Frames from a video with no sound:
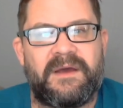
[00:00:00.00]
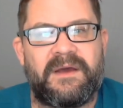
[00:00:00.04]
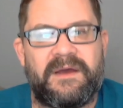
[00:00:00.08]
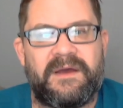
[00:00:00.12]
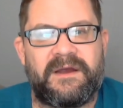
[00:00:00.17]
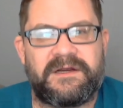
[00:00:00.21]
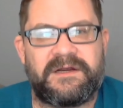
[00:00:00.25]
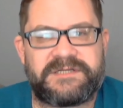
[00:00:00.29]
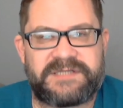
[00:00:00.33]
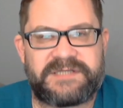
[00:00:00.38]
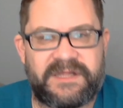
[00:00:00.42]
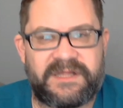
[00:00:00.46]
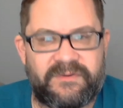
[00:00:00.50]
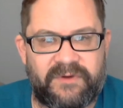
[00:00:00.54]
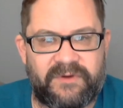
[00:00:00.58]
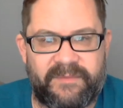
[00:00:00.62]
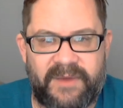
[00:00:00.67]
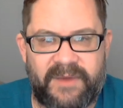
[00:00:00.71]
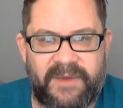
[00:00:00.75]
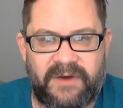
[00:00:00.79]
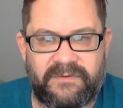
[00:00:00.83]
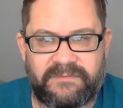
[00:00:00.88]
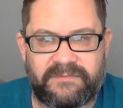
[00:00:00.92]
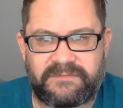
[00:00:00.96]
Here's another
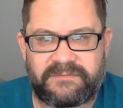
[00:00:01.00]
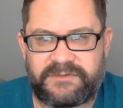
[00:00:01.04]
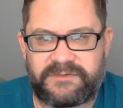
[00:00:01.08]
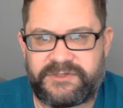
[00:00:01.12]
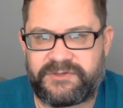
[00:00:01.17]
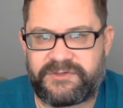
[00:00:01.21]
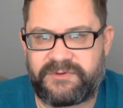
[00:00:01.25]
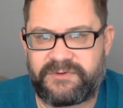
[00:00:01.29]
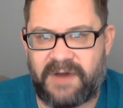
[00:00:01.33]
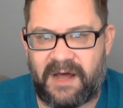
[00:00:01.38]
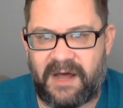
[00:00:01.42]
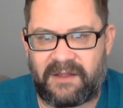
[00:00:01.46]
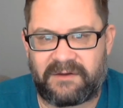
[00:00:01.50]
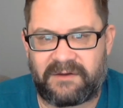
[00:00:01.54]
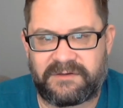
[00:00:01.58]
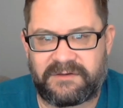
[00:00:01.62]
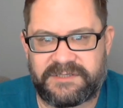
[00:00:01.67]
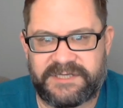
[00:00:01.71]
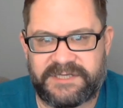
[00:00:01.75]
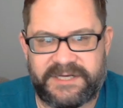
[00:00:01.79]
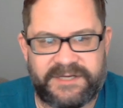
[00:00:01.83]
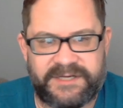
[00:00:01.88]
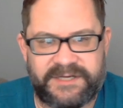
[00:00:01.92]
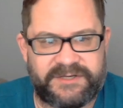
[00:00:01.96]
remote,
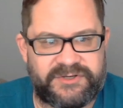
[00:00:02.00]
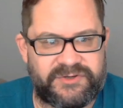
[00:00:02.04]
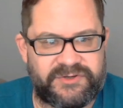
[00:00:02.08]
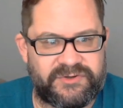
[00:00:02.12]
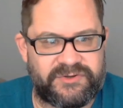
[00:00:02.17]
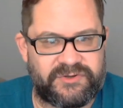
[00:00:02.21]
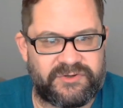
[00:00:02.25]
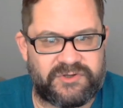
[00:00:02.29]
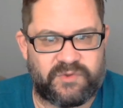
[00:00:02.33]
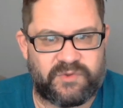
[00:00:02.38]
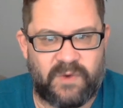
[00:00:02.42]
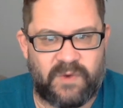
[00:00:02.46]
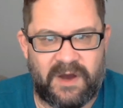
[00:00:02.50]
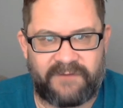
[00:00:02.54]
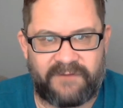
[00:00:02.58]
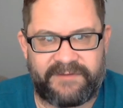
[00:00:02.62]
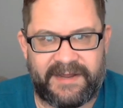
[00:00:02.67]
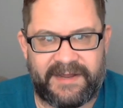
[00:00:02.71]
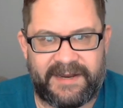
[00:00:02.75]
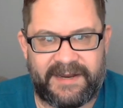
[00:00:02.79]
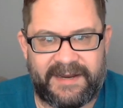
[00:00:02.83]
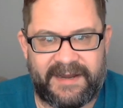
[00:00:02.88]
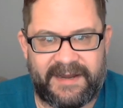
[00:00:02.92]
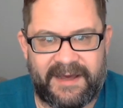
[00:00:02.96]
$2 into
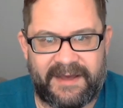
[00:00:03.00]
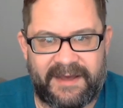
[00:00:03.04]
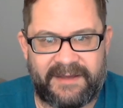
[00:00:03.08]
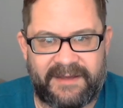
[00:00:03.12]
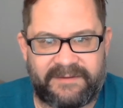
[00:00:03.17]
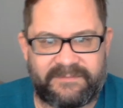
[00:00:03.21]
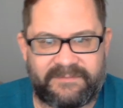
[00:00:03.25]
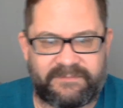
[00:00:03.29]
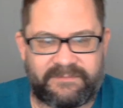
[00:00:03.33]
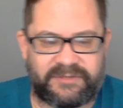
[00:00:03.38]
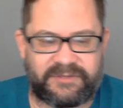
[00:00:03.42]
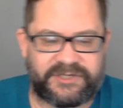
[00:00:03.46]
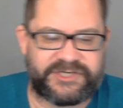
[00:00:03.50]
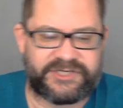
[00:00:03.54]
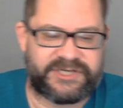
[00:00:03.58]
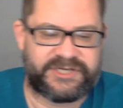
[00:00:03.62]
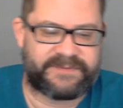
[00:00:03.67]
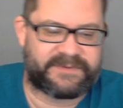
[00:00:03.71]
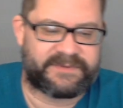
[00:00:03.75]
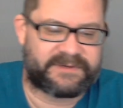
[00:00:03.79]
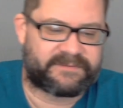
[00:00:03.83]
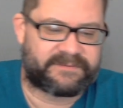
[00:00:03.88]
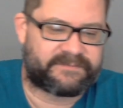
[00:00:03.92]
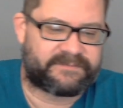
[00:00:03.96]
$12.99 plus
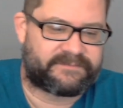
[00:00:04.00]
shipping.